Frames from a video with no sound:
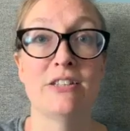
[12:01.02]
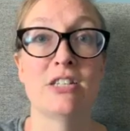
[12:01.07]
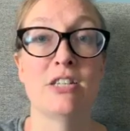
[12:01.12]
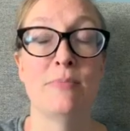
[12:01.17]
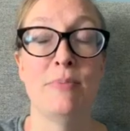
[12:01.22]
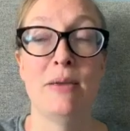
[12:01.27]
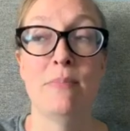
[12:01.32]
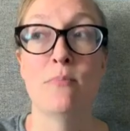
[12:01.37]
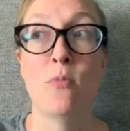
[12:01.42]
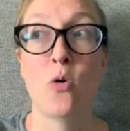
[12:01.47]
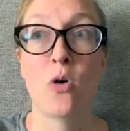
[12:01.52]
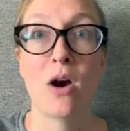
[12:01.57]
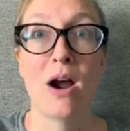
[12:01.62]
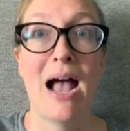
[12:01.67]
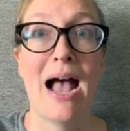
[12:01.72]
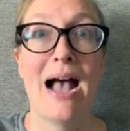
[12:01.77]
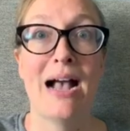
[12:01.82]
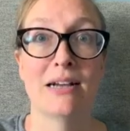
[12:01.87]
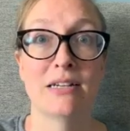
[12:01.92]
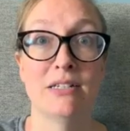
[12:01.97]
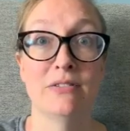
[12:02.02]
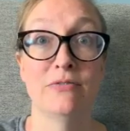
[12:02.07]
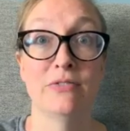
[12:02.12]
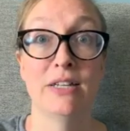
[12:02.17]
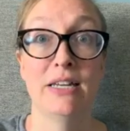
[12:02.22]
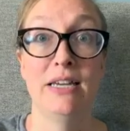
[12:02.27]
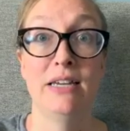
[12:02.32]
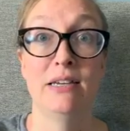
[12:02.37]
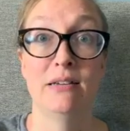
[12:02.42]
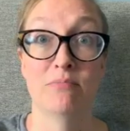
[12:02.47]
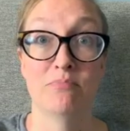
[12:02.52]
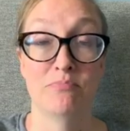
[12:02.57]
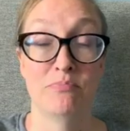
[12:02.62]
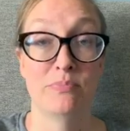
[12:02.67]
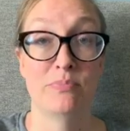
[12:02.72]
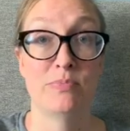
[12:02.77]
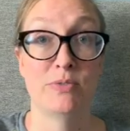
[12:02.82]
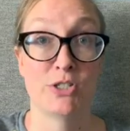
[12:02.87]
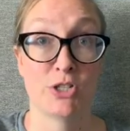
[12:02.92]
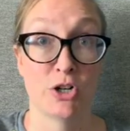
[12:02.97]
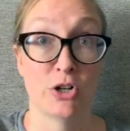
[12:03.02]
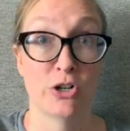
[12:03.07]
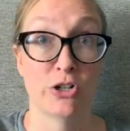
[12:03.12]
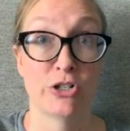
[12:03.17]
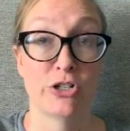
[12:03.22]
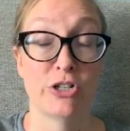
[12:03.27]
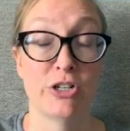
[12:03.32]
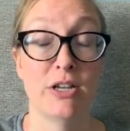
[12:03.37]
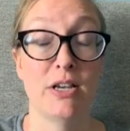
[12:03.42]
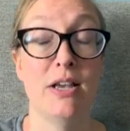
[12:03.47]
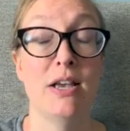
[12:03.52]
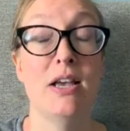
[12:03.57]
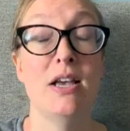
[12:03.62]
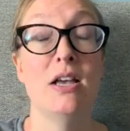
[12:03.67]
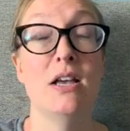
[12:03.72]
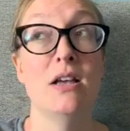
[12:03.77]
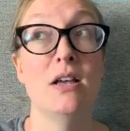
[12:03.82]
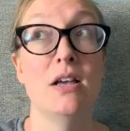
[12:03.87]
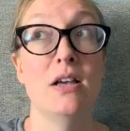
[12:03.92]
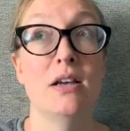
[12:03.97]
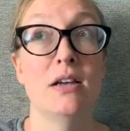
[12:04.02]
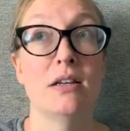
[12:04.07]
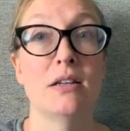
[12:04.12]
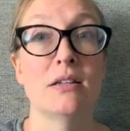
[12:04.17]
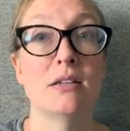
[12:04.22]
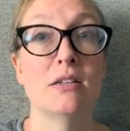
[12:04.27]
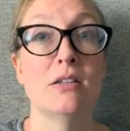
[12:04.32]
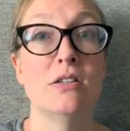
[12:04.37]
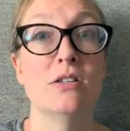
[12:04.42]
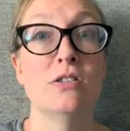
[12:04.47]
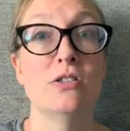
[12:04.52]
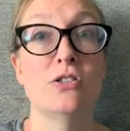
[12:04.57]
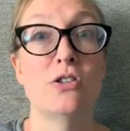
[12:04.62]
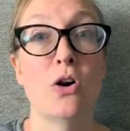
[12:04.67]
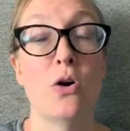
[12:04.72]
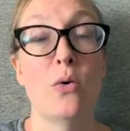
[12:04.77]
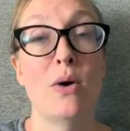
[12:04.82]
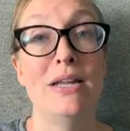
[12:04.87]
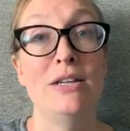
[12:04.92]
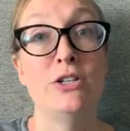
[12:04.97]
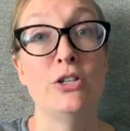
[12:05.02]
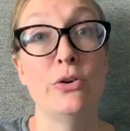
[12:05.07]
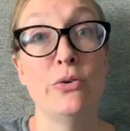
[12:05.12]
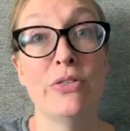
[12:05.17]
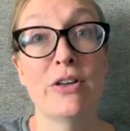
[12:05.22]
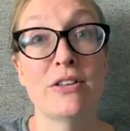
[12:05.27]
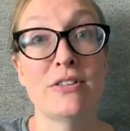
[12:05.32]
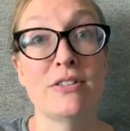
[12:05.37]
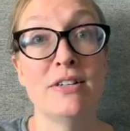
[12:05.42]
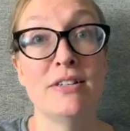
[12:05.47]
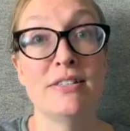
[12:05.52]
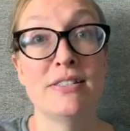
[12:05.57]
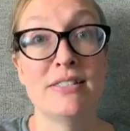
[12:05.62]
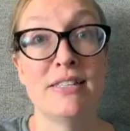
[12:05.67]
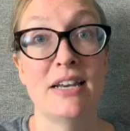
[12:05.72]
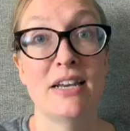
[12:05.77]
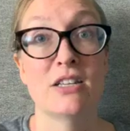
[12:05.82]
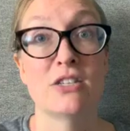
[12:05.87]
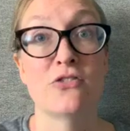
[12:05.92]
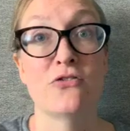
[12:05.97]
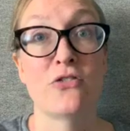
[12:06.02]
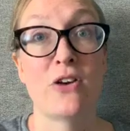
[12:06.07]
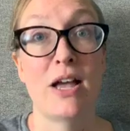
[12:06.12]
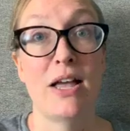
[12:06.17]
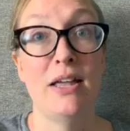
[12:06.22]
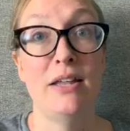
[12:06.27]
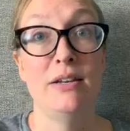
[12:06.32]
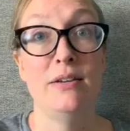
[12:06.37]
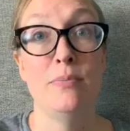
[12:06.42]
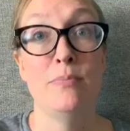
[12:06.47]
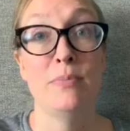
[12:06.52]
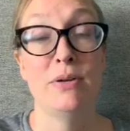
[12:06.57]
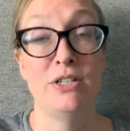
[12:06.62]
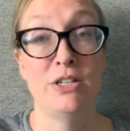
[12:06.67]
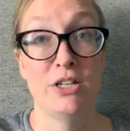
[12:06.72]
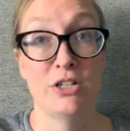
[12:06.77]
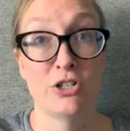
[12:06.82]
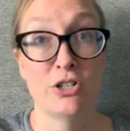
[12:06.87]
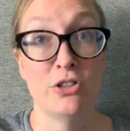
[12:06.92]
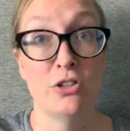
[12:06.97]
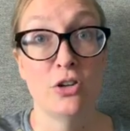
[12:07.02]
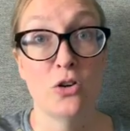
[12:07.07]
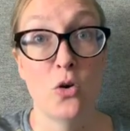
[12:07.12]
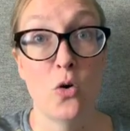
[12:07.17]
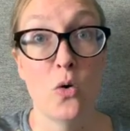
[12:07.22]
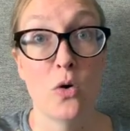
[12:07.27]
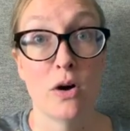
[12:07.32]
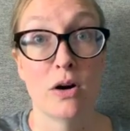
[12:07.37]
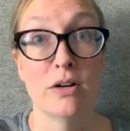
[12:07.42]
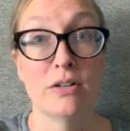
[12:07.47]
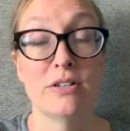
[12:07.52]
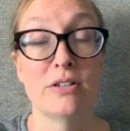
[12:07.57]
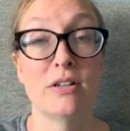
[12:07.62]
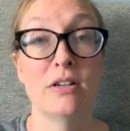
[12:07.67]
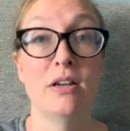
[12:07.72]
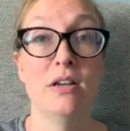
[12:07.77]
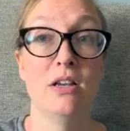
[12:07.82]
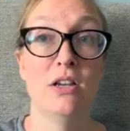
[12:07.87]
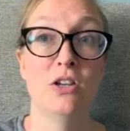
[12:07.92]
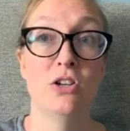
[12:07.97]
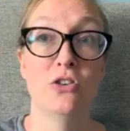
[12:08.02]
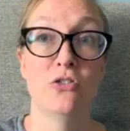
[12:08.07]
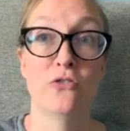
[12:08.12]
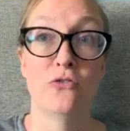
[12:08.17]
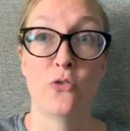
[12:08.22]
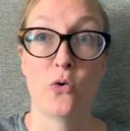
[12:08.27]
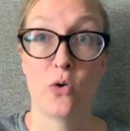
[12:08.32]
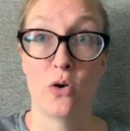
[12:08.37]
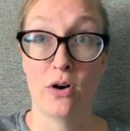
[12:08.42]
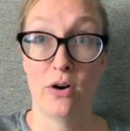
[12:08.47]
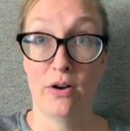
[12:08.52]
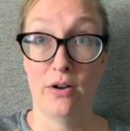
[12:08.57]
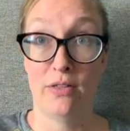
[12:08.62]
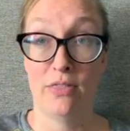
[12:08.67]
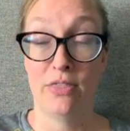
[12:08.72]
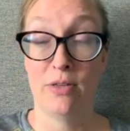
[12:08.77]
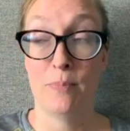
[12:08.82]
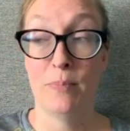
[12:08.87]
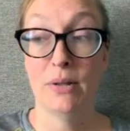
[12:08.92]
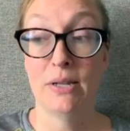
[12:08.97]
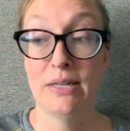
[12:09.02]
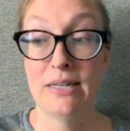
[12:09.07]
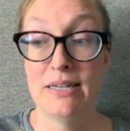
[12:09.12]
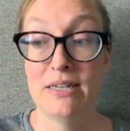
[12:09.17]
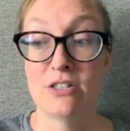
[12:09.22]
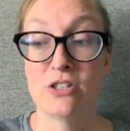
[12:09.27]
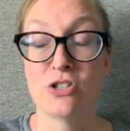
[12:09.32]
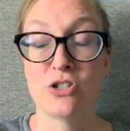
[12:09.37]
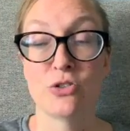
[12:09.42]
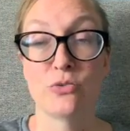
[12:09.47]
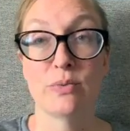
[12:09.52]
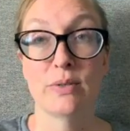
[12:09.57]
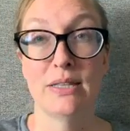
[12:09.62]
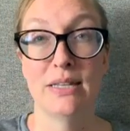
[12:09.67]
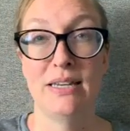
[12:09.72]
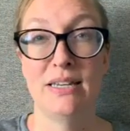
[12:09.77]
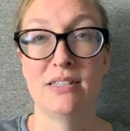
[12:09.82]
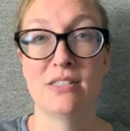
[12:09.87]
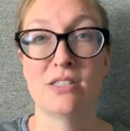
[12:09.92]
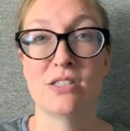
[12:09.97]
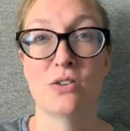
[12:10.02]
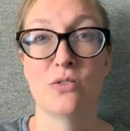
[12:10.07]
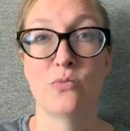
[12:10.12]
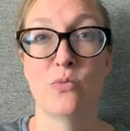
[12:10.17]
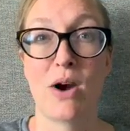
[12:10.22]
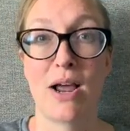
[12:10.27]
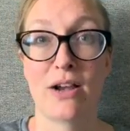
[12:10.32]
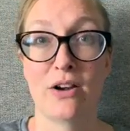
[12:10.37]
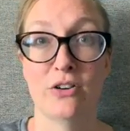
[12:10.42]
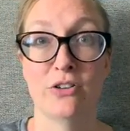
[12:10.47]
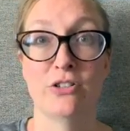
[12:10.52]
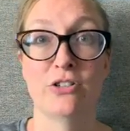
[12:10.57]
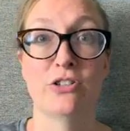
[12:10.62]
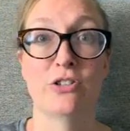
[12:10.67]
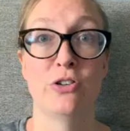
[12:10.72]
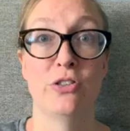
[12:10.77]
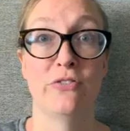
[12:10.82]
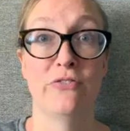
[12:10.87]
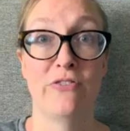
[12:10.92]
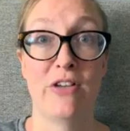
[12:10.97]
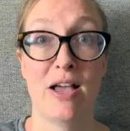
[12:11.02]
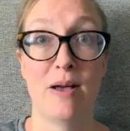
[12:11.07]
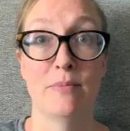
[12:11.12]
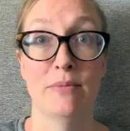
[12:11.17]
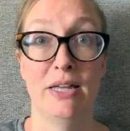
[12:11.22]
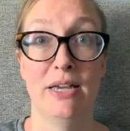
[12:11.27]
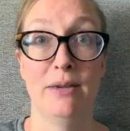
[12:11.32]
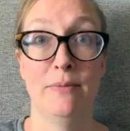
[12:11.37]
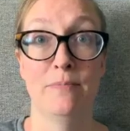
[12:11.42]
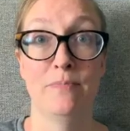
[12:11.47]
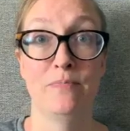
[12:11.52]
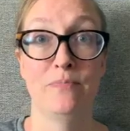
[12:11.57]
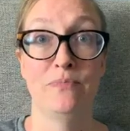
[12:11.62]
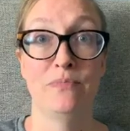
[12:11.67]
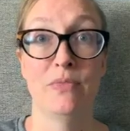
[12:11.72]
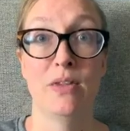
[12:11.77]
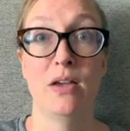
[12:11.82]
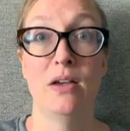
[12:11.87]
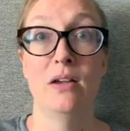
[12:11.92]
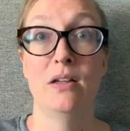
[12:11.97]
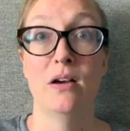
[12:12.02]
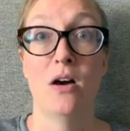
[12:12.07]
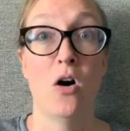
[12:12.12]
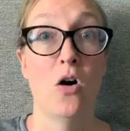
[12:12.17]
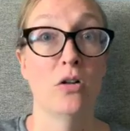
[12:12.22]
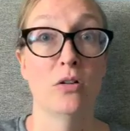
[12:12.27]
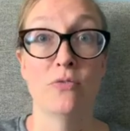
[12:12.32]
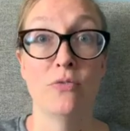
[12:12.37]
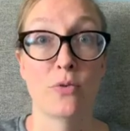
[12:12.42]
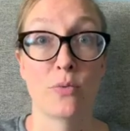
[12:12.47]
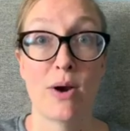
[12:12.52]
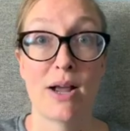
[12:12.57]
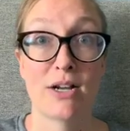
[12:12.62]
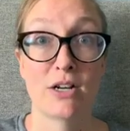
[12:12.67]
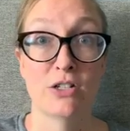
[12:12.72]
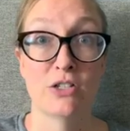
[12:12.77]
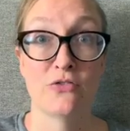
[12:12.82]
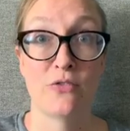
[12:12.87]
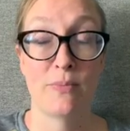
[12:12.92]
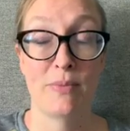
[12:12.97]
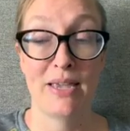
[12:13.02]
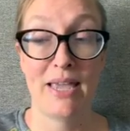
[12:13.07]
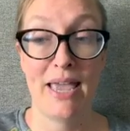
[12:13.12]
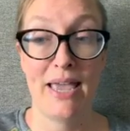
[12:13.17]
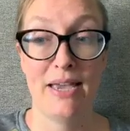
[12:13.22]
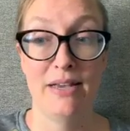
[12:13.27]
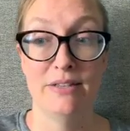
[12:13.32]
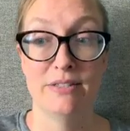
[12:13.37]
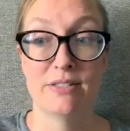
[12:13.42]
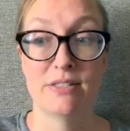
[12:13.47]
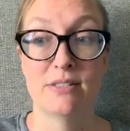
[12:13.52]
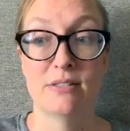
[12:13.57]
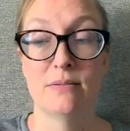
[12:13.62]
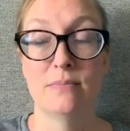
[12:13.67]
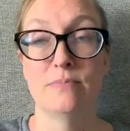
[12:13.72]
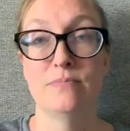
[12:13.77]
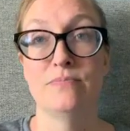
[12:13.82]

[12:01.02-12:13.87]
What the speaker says: to be more actively searched. So in 2006, Fred petitioned the court for the police to release the records to the family, all of the records from the case.